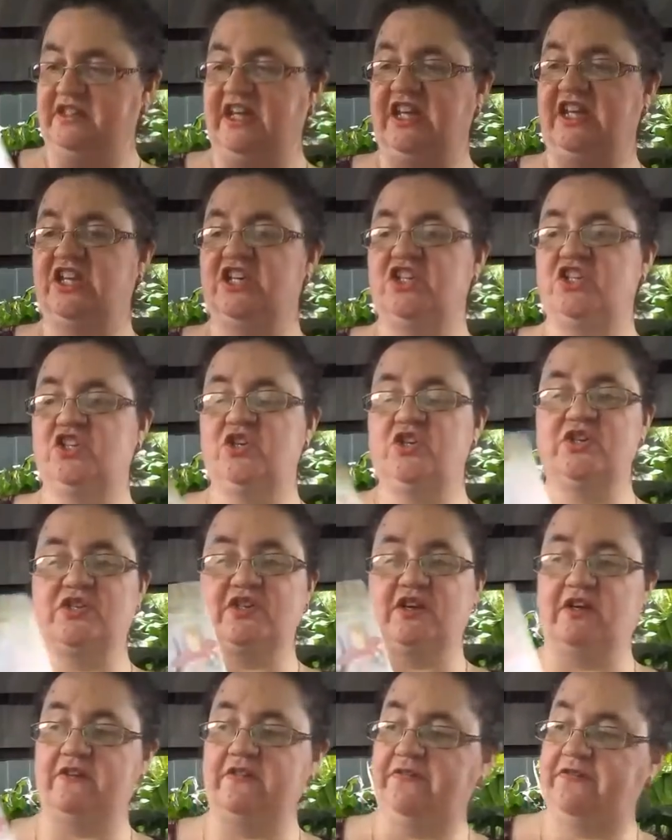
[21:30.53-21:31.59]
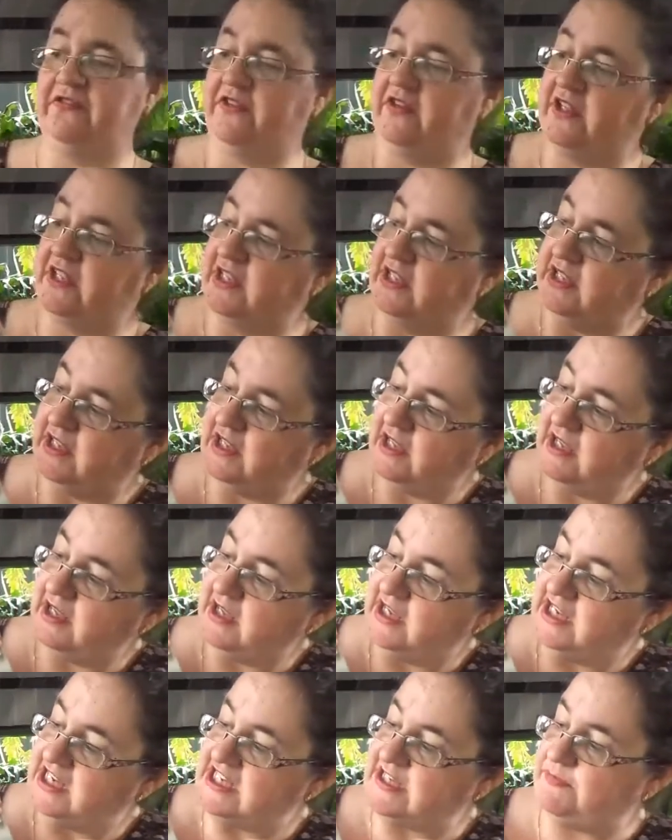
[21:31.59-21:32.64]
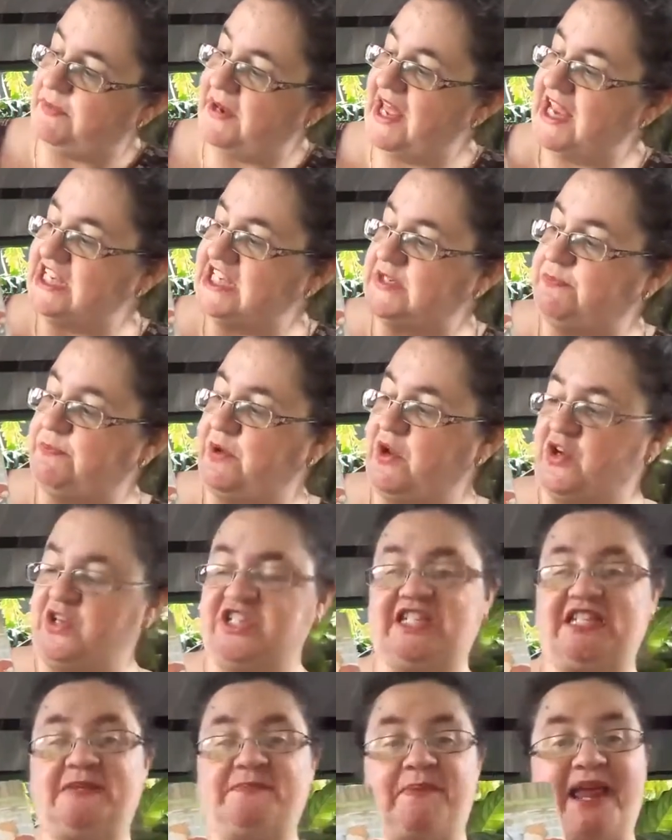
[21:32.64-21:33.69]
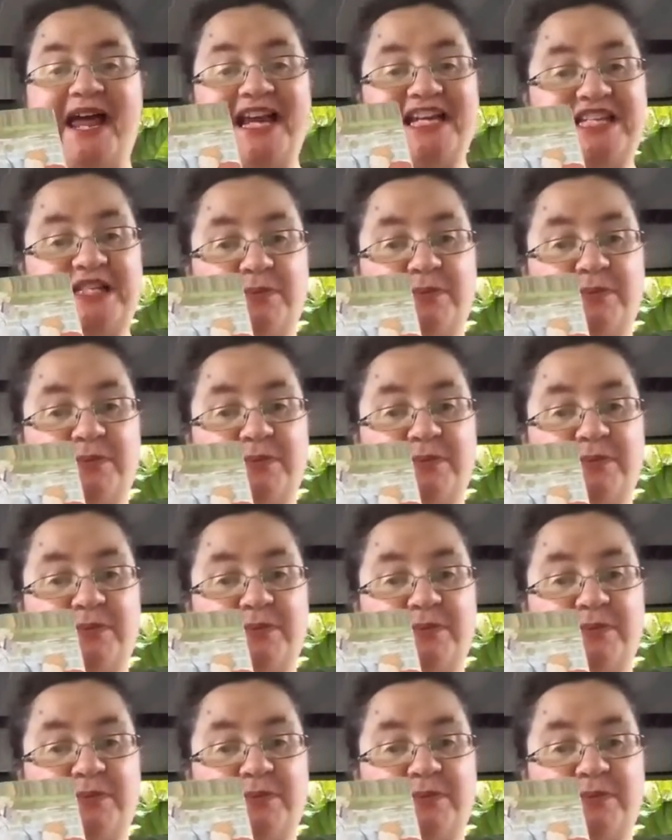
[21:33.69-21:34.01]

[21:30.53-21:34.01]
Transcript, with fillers: Take your shoes off. Splash, splosh, splash,